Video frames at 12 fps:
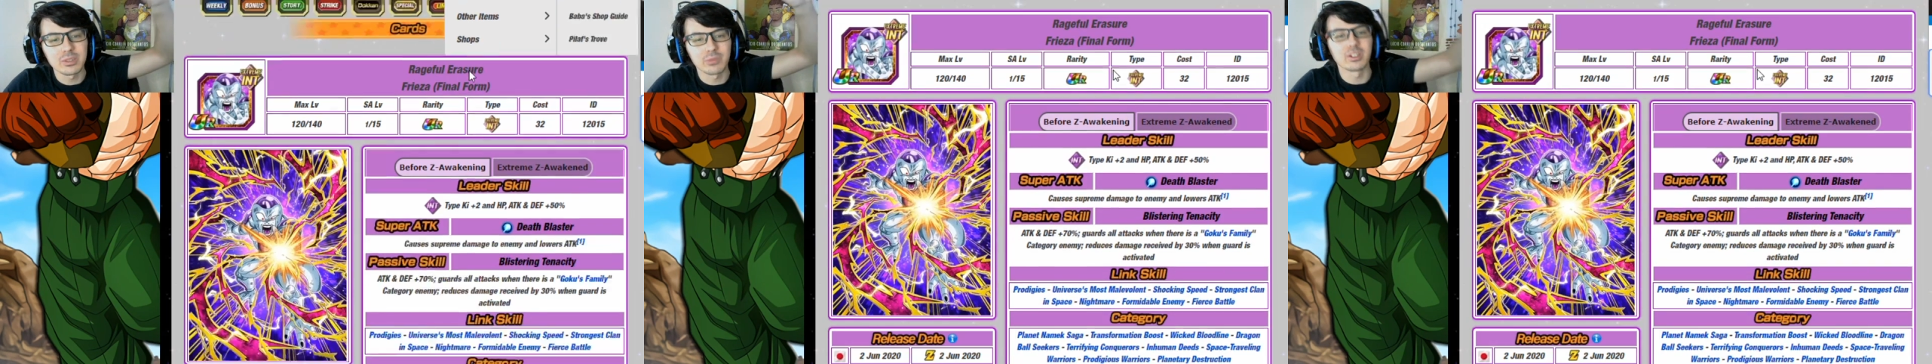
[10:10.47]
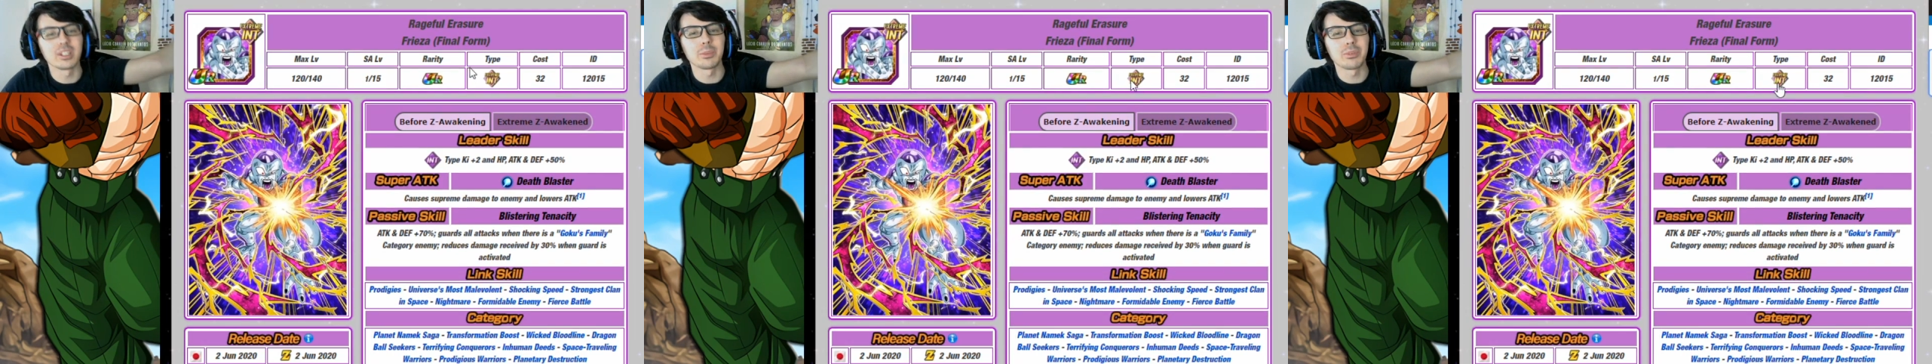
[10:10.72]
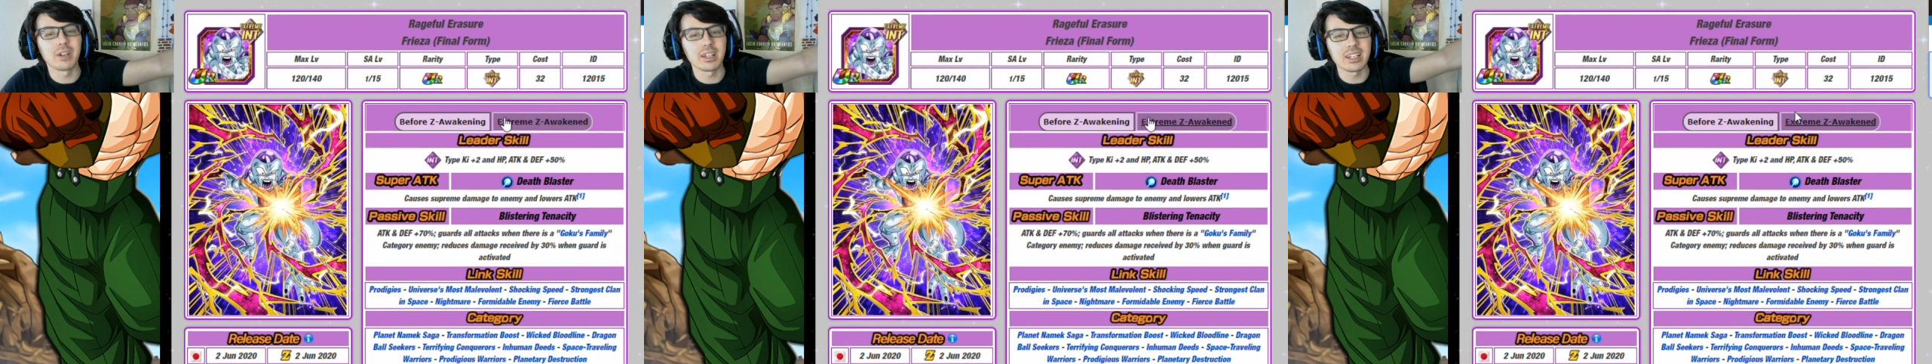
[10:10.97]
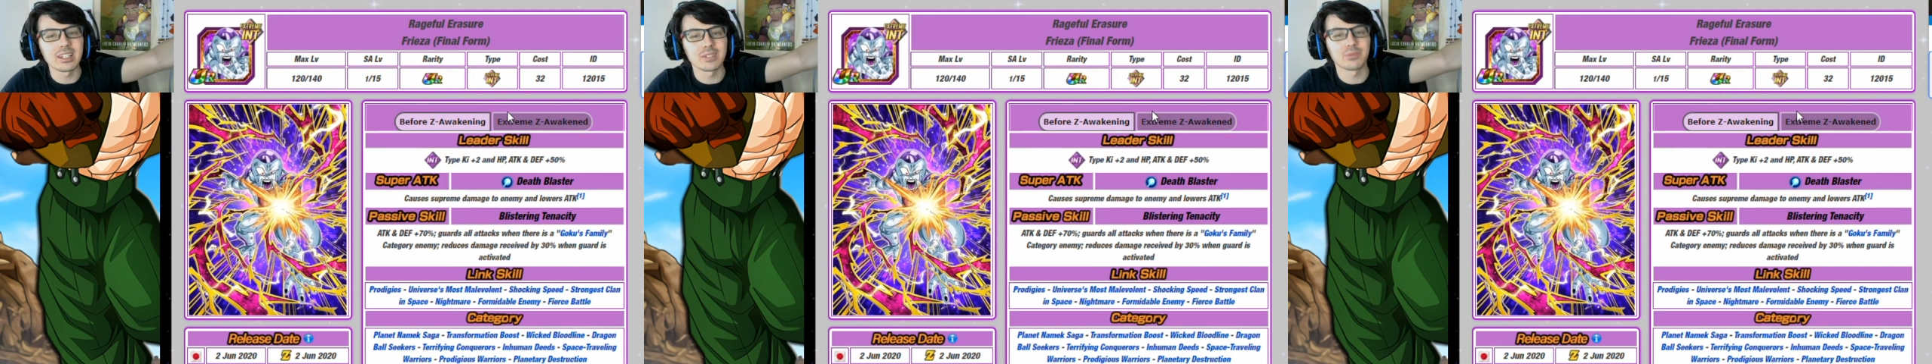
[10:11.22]
free-to-play
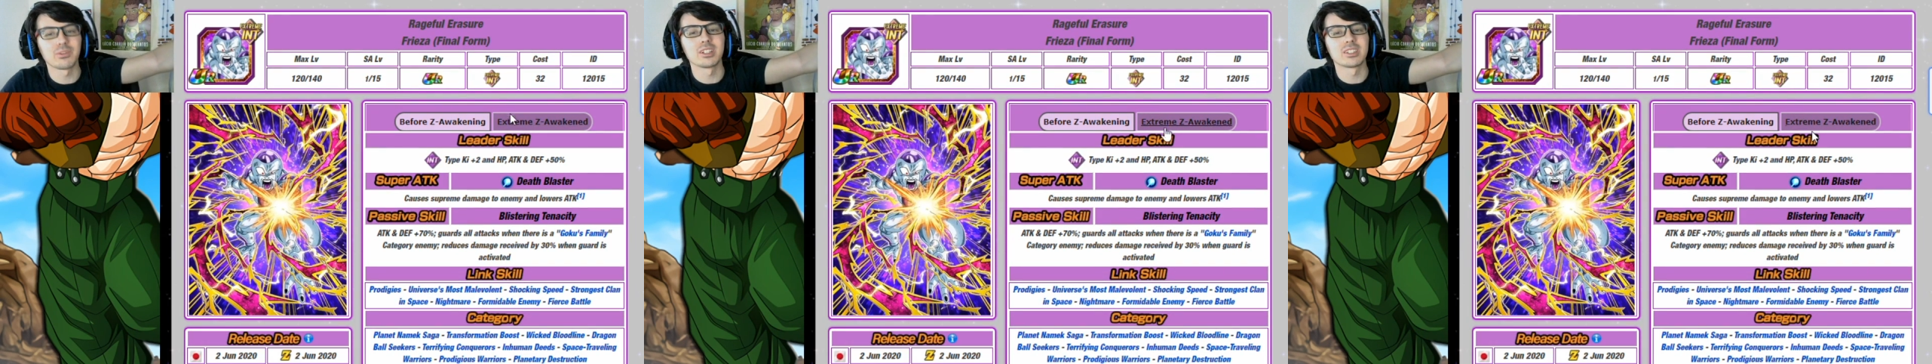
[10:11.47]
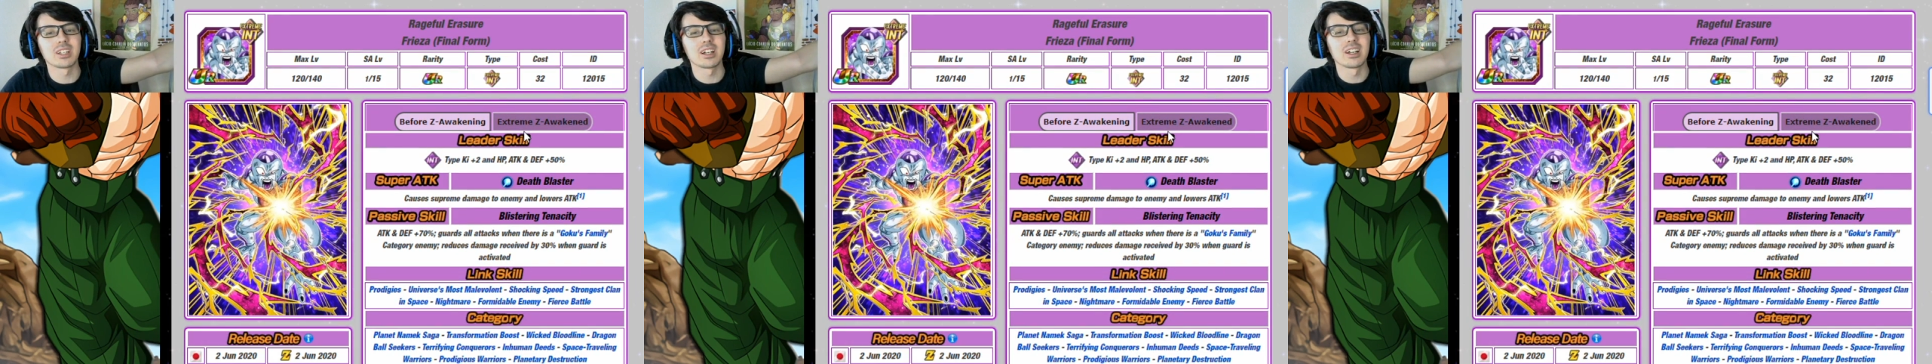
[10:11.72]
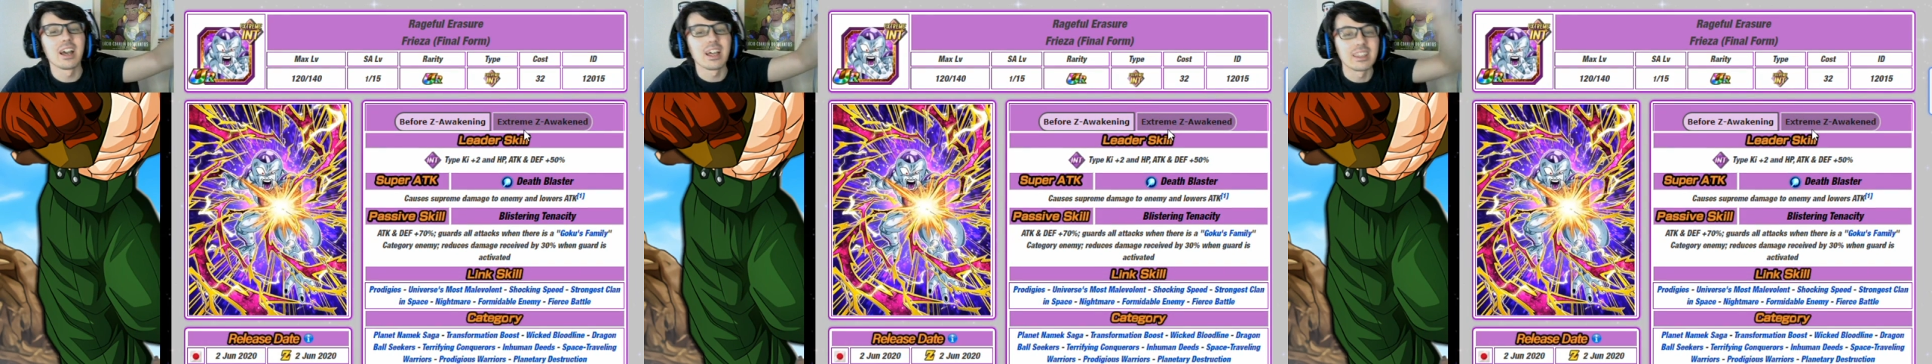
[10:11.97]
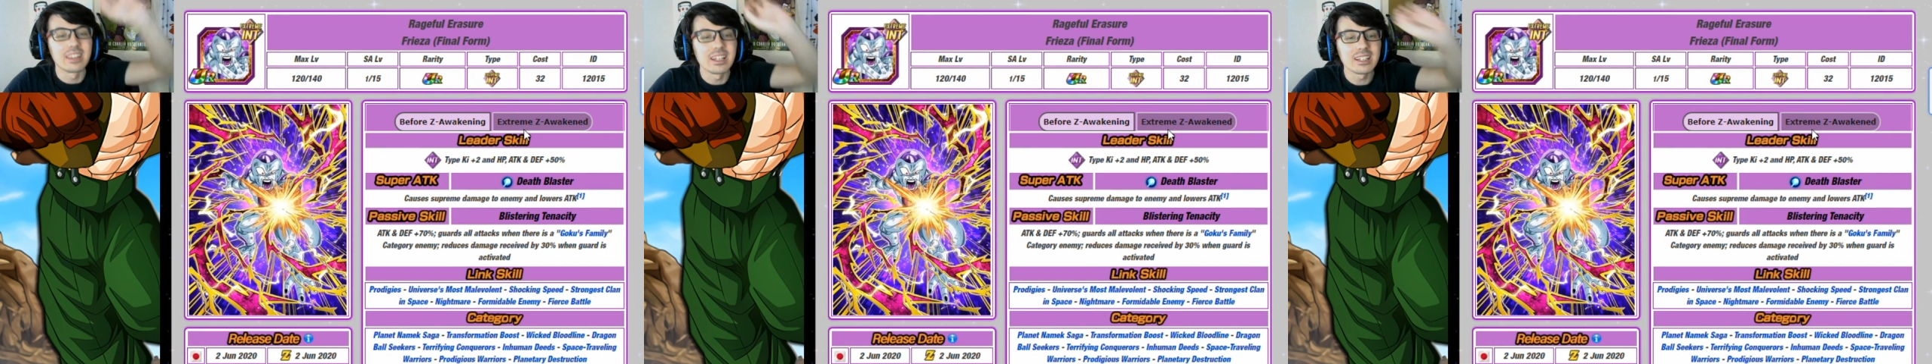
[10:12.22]
Int Frieza.
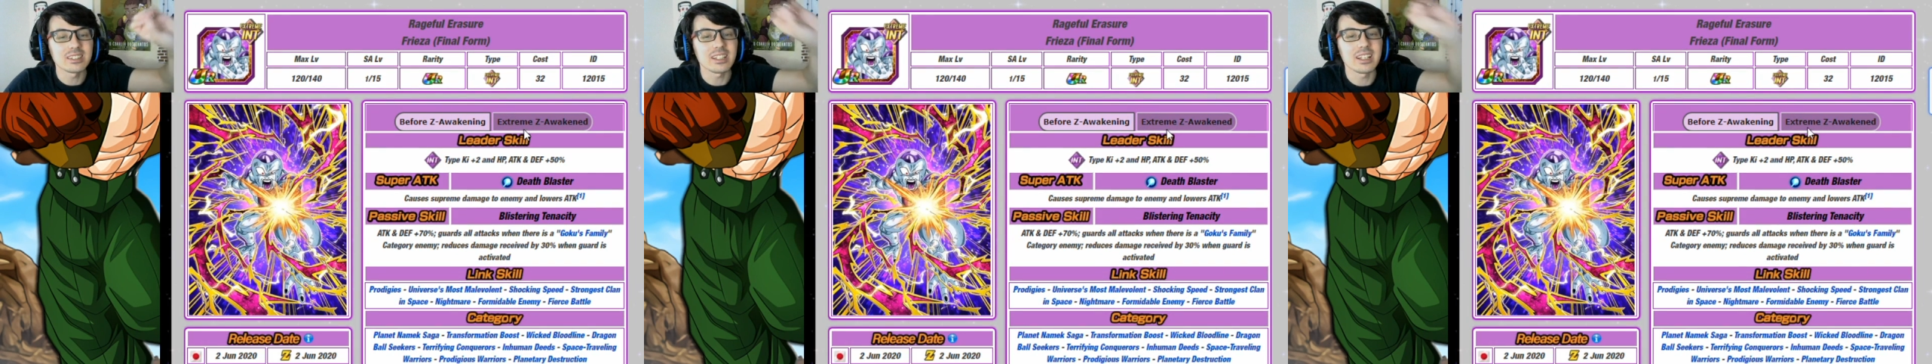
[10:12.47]
This